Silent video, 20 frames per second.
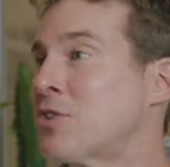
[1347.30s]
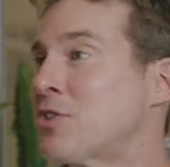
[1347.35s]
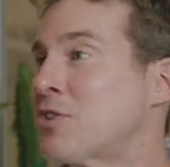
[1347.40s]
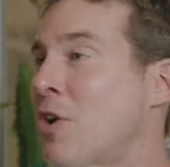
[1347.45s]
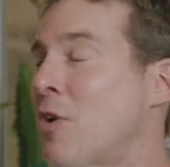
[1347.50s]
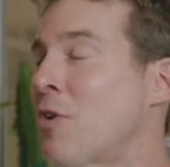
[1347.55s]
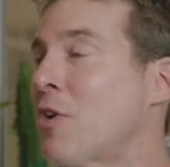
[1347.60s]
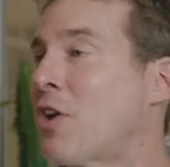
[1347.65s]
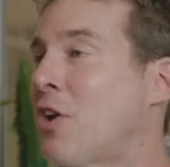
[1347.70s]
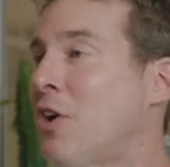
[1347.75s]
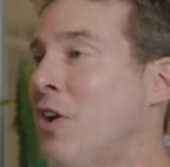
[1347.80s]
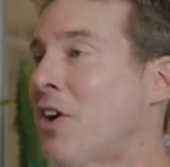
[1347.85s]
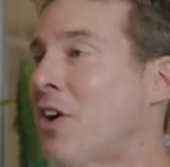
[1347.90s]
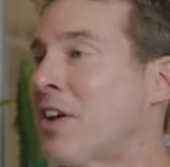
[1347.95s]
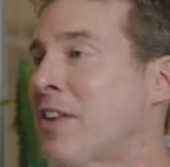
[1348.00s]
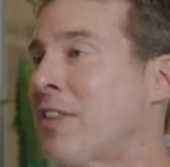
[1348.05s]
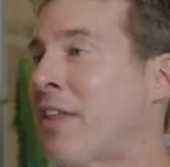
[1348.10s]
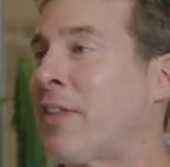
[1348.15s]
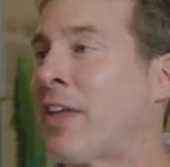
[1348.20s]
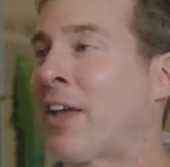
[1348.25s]
is so
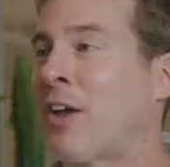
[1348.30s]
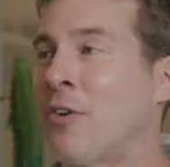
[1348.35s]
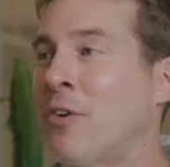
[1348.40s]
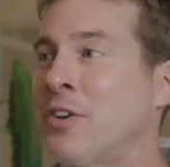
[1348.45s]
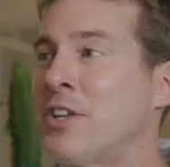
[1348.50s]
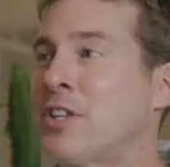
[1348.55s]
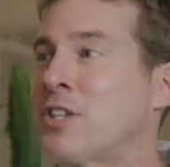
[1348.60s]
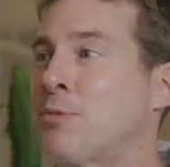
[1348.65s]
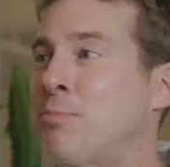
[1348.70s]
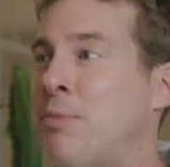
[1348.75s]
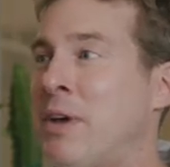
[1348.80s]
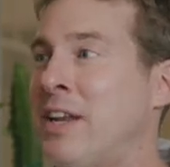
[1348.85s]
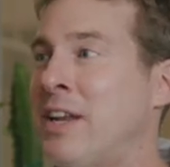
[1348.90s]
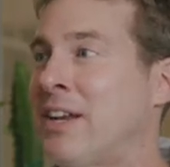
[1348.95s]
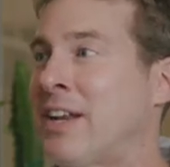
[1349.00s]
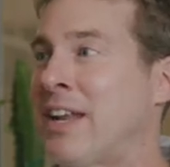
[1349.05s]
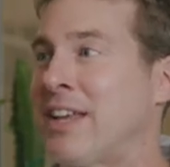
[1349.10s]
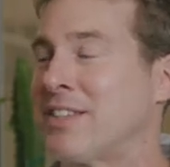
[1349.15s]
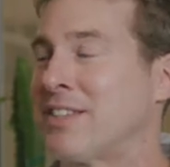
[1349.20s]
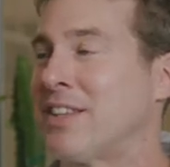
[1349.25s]
good that they can only
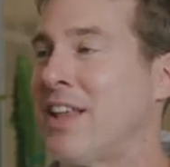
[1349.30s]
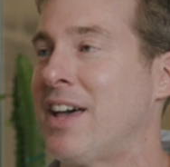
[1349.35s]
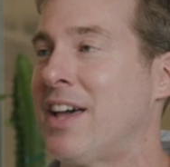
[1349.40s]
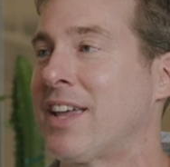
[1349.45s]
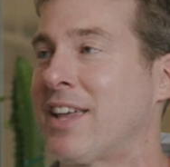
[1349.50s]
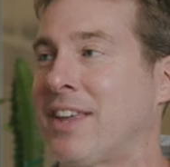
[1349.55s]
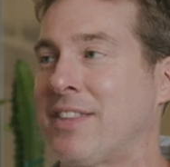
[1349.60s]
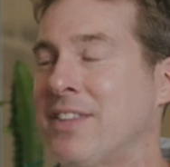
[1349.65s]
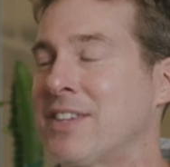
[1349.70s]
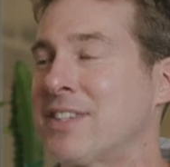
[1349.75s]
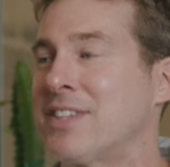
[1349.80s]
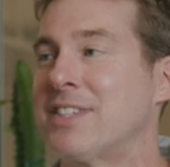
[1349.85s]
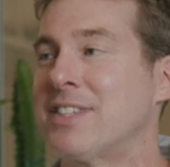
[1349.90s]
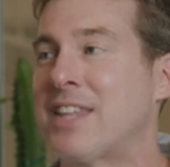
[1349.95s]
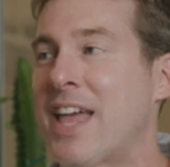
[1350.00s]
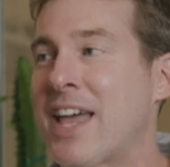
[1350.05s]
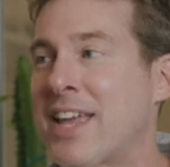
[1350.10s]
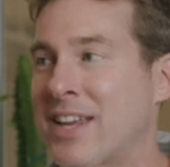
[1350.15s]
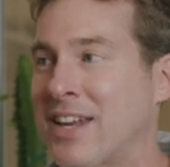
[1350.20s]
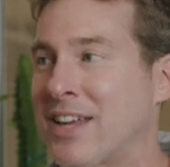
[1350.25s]
spin it as like, this
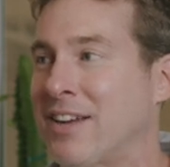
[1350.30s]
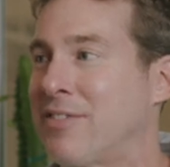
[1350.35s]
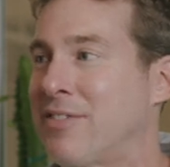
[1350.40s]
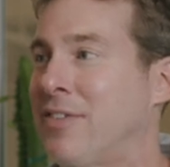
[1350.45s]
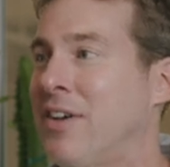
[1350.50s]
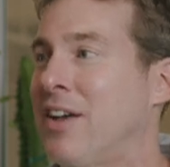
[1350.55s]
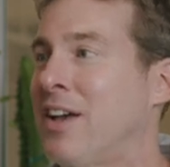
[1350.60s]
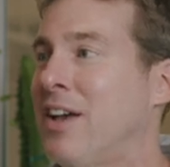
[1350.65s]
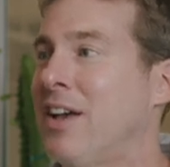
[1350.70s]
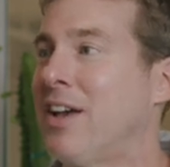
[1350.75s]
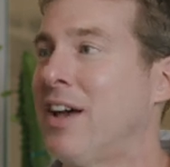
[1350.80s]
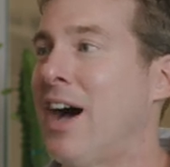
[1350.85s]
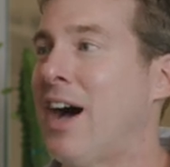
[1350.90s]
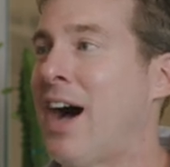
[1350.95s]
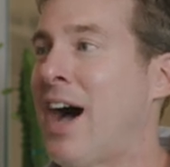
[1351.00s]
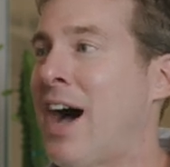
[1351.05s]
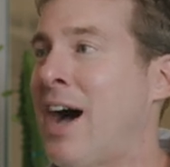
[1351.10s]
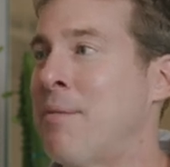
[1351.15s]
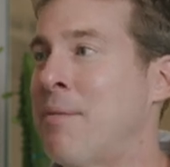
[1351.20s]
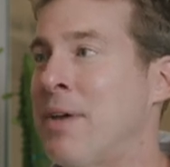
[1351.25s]
is negative.
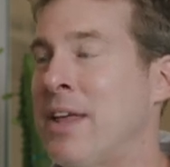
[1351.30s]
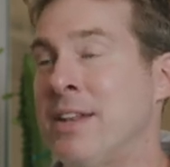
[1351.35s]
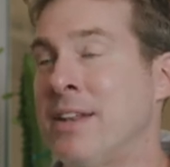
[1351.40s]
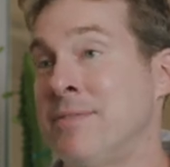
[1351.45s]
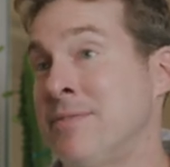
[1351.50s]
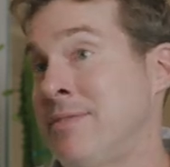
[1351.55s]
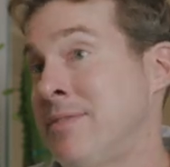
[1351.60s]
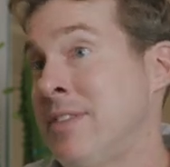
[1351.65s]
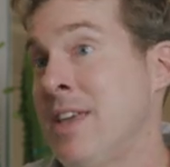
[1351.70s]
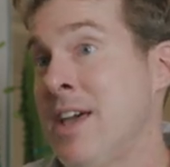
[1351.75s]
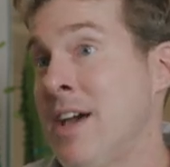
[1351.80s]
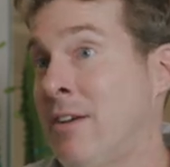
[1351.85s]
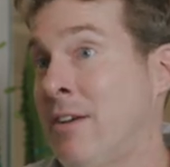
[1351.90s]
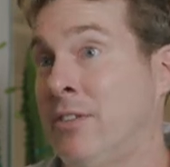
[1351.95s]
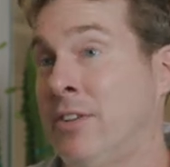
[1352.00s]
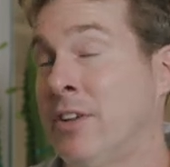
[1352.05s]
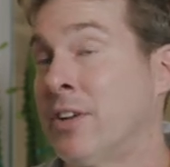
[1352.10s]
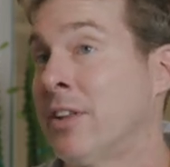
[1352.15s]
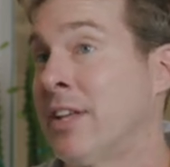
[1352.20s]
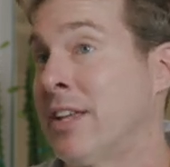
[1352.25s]
Yeah. And yeah,
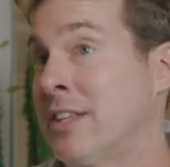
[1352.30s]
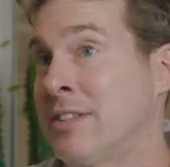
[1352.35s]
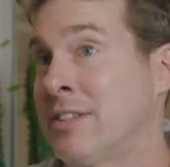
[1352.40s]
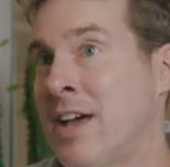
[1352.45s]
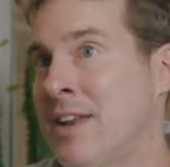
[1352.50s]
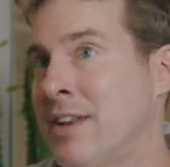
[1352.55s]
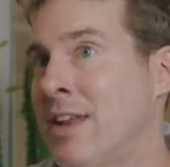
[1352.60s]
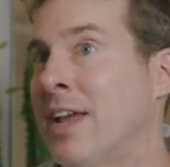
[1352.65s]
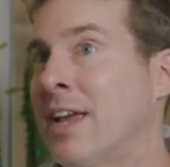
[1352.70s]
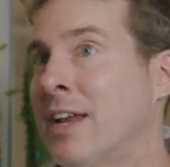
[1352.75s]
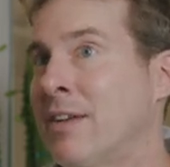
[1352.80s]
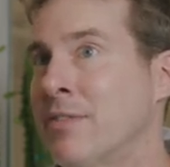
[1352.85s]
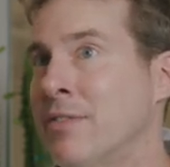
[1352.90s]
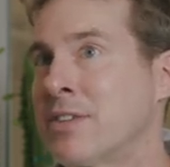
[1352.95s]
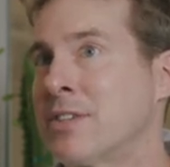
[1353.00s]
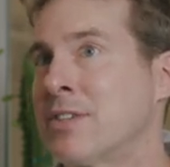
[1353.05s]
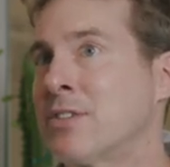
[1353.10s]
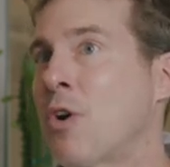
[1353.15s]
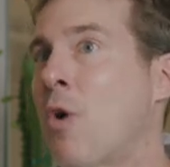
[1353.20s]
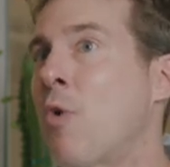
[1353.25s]
clearly it's not negative.
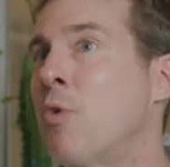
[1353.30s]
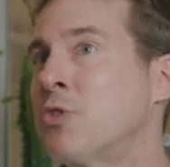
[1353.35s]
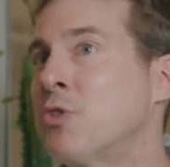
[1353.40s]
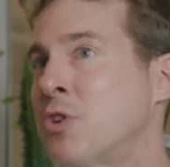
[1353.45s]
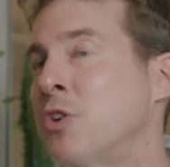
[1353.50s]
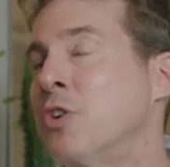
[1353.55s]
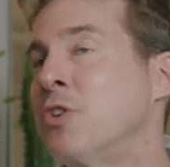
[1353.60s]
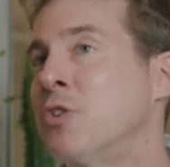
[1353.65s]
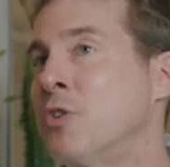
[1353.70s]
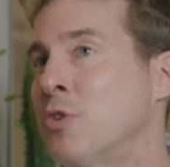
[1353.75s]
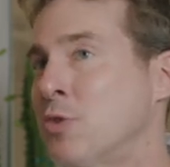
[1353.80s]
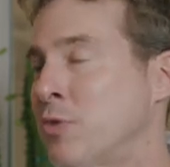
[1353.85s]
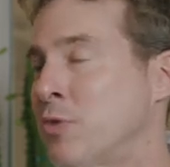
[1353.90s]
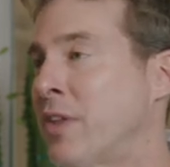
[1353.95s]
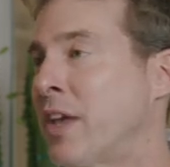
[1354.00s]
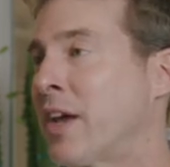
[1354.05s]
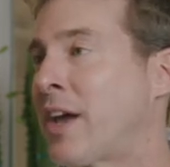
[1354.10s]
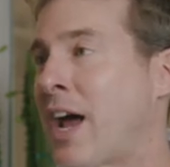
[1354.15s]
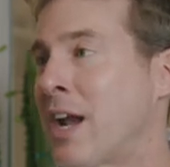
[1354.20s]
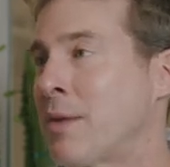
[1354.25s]
This is always good news
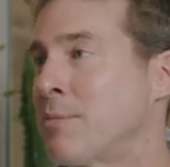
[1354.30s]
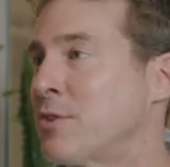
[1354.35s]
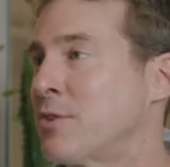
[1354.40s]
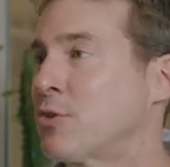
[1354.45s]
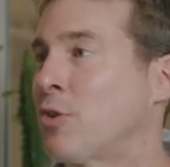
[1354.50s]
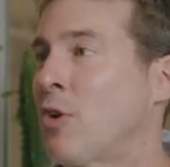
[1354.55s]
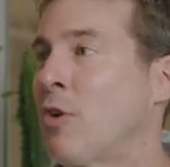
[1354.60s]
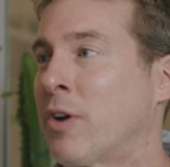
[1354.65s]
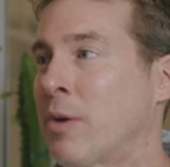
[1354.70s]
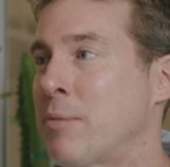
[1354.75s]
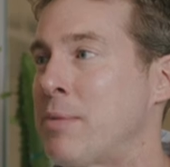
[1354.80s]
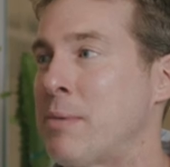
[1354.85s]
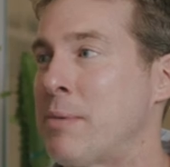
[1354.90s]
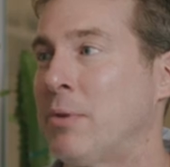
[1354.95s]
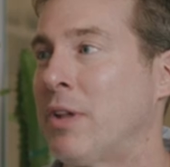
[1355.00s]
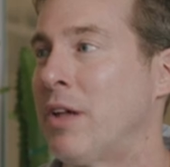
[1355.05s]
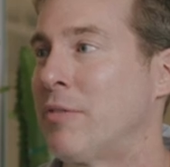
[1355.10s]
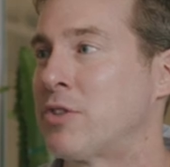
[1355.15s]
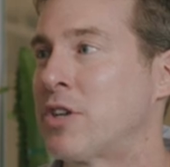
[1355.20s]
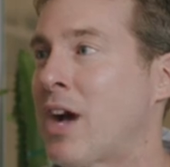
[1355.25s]
when the economy's growing and
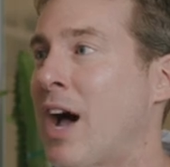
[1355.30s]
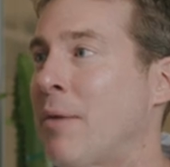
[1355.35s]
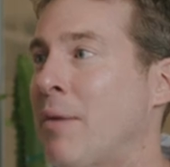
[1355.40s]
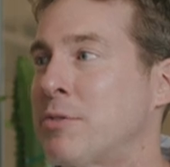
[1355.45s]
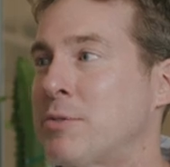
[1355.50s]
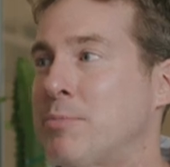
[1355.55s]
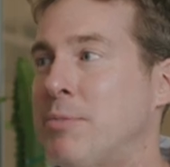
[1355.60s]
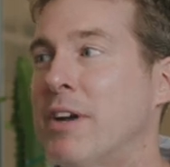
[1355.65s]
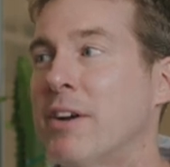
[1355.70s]
people have jobs,